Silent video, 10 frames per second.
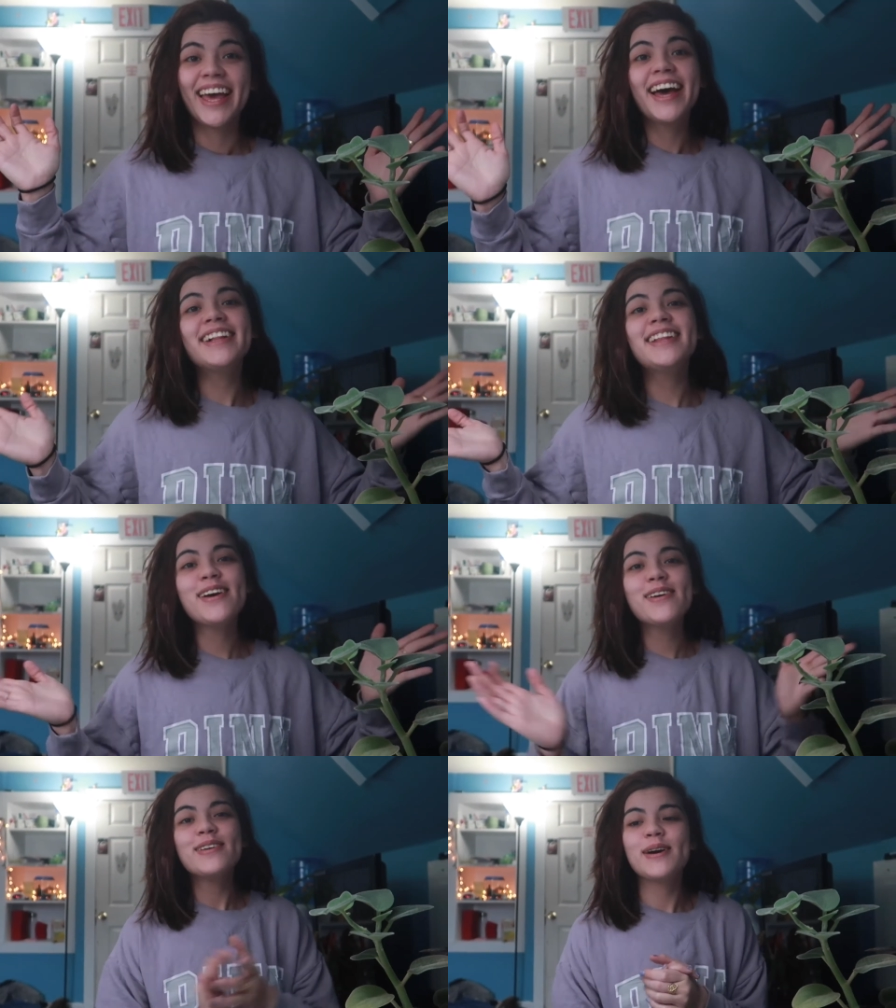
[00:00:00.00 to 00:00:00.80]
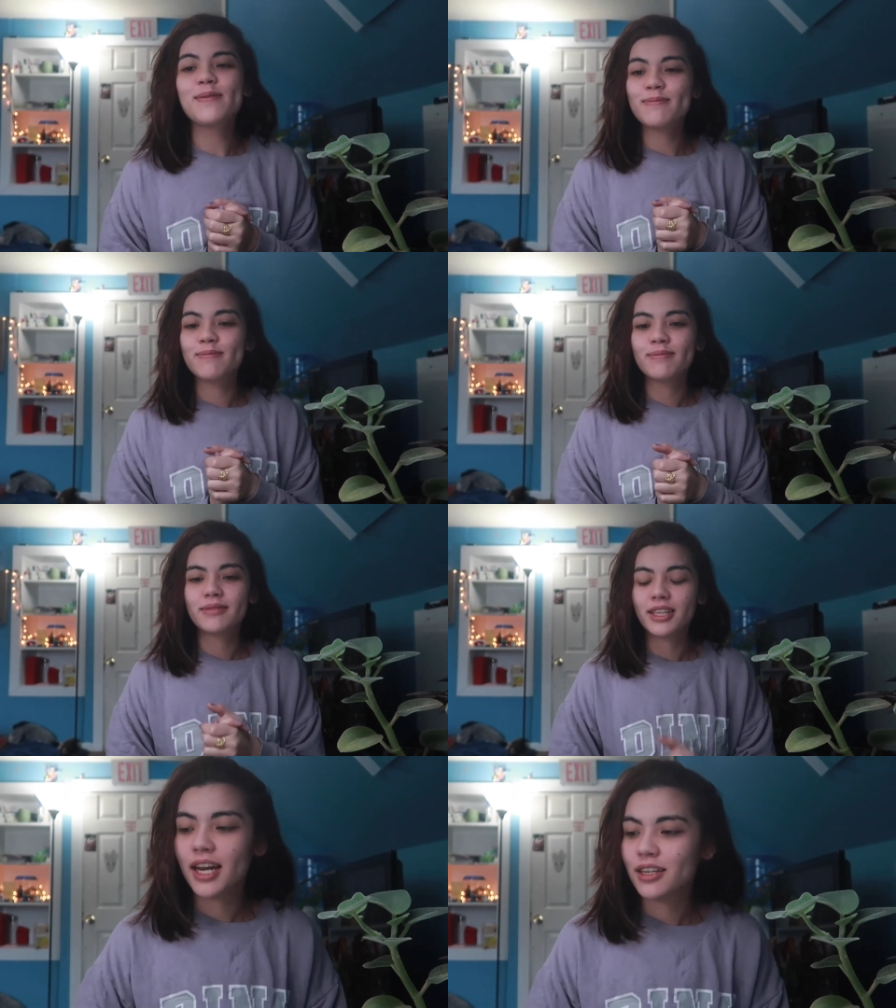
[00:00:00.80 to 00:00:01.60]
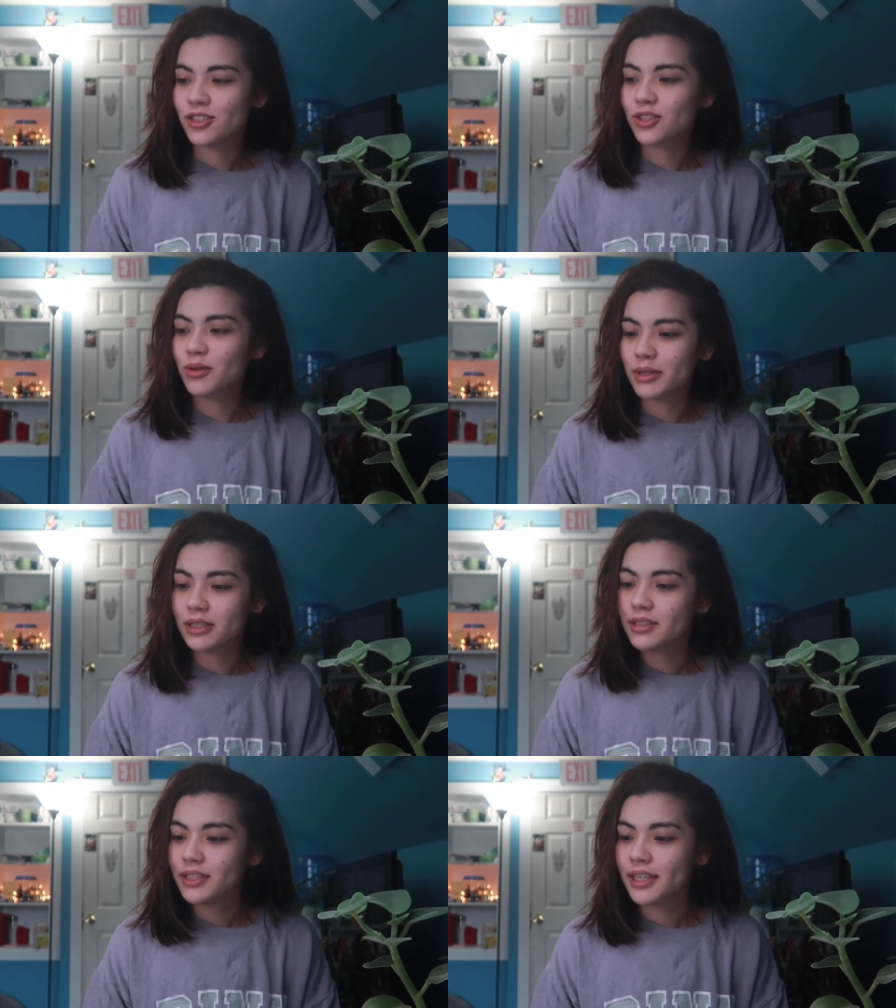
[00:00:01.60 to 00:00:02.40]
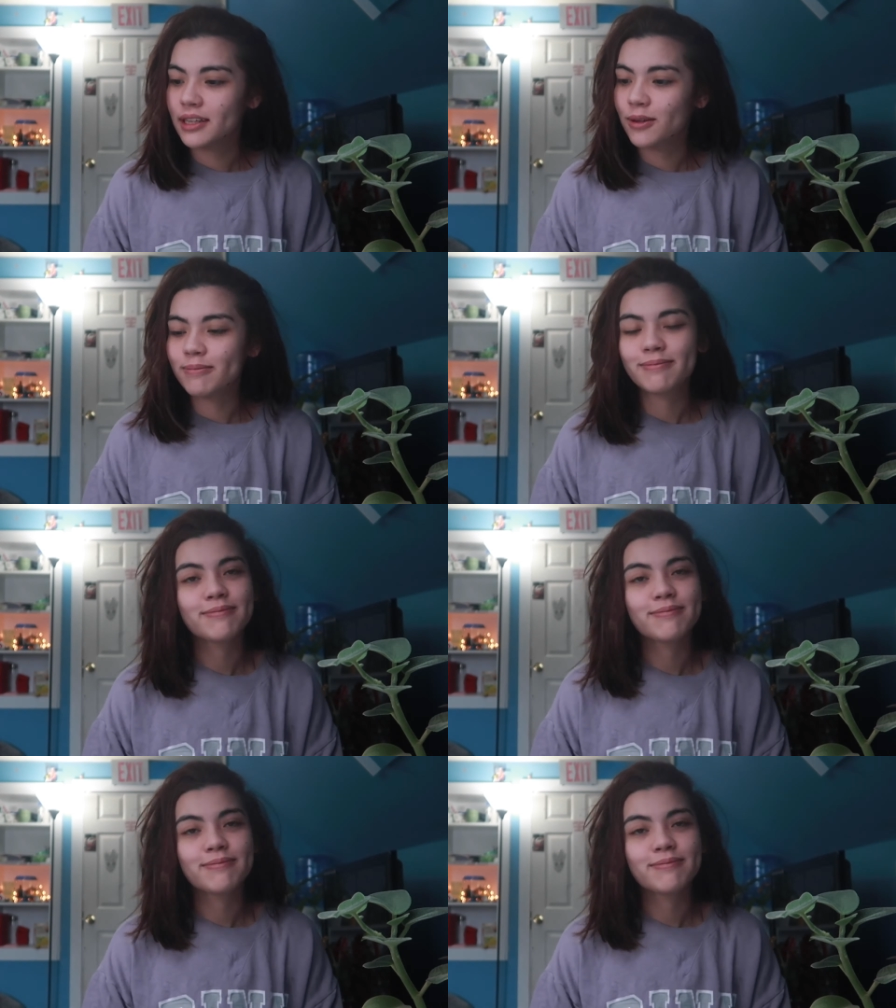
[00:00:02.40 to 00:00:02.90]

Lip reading: Hello, and that is so weird to say hello.